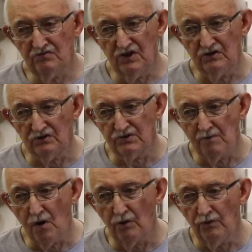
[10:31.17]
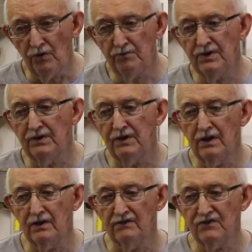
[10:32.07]
little small room
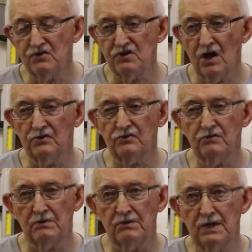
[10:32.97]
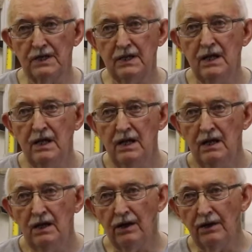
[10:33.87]
in the first house we were in,
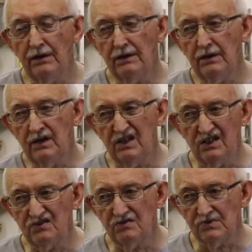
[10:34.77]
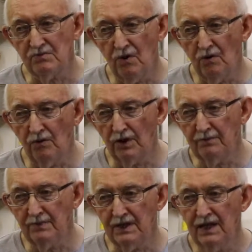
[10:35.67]
and did some small work.
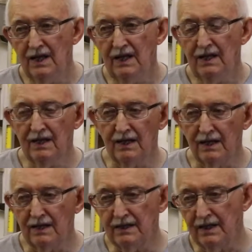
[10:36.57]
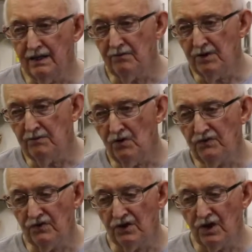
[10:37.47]
But then we
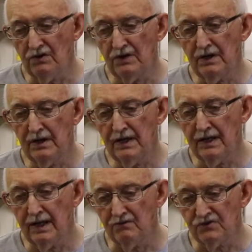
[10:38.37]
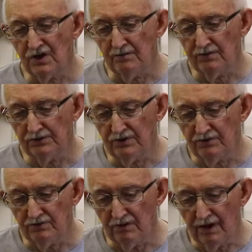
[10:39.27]
moved to another area, and I was able
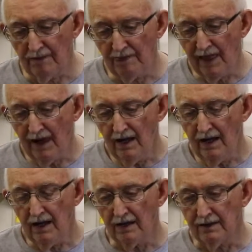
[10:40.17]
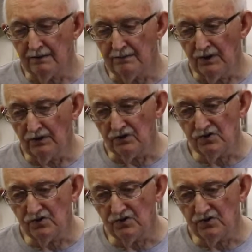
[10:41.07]
to build a